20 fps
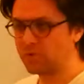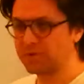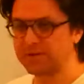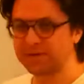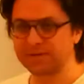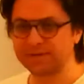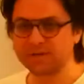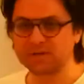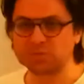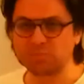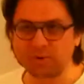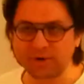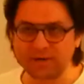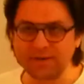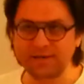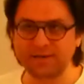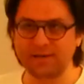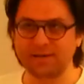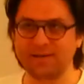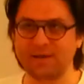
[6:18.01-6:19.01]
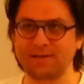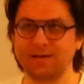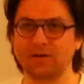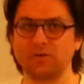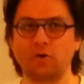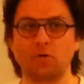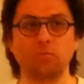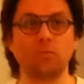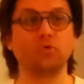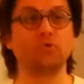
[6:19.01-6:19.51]
There is a water
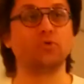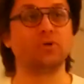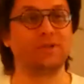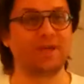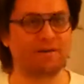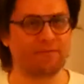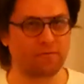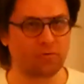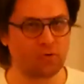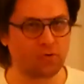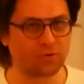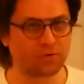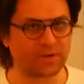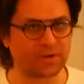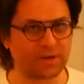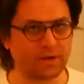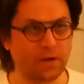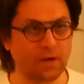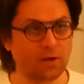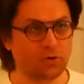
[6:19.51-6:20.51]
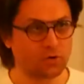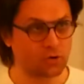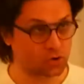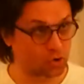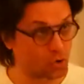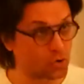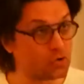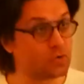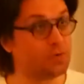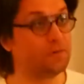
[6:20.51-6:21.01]
inside you that
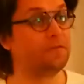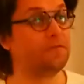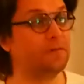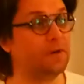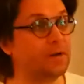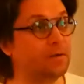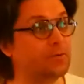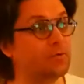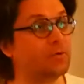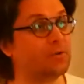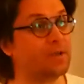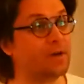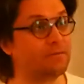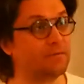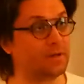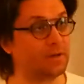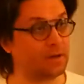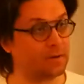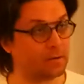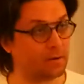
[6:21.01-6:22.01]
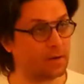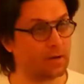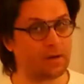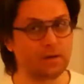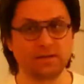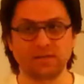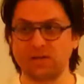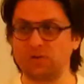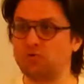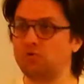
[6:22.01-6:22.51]
is in the world of the spirits, that
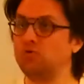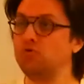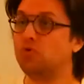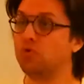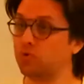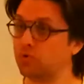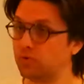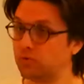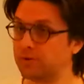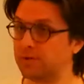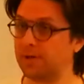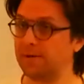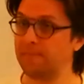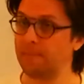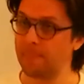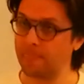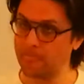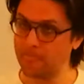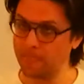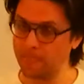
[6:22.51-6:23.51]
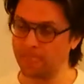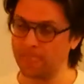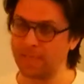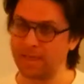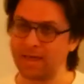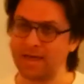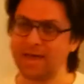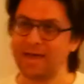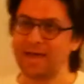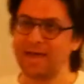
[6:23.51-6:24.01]
is in the world of your will, of what
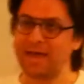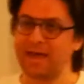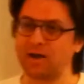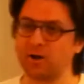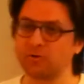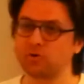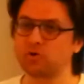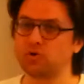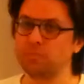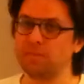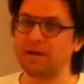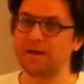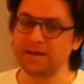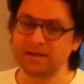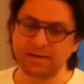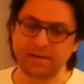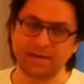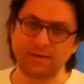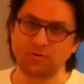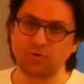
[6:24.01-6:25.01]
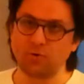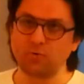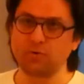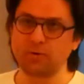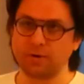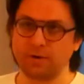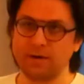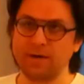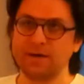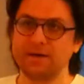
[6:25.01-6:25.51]
you do out of your
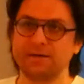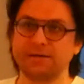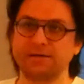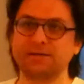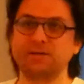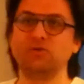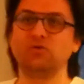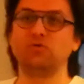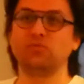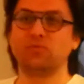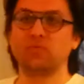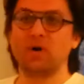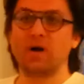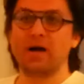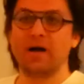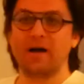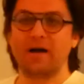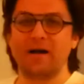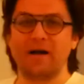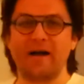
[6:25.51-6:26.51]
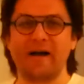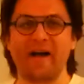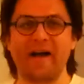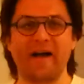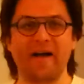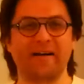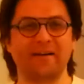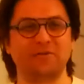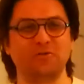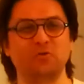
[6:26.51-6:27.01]
life. It's a water, all
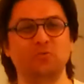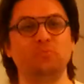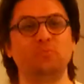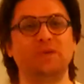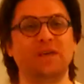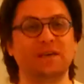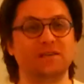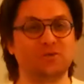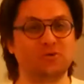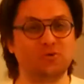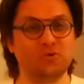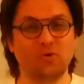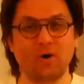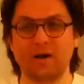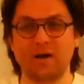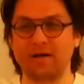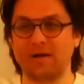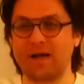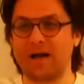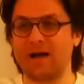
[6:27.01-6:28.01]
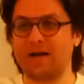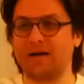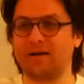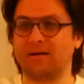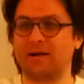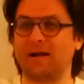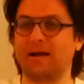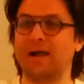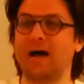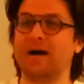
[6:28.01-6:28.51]
this. And when you put,
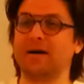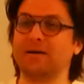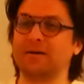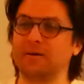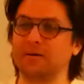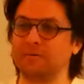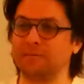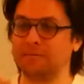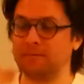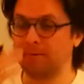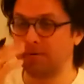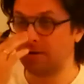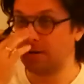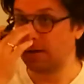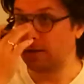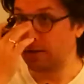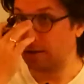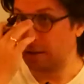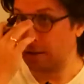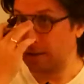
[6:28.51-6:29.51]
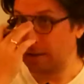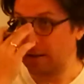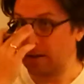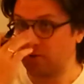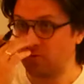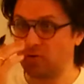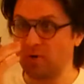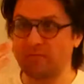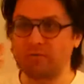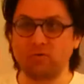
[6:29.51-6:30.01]
then
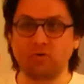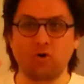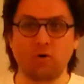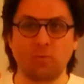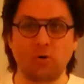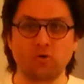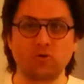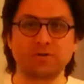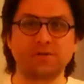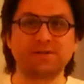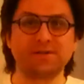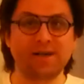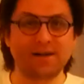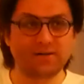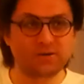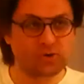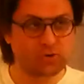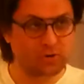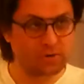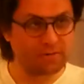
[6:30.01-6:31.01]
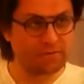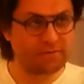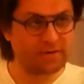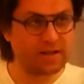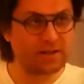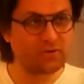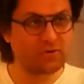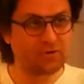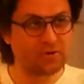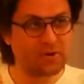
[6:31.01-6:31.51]
if you see a
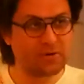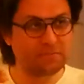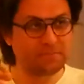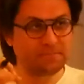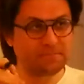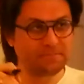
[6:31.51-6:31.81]
lake,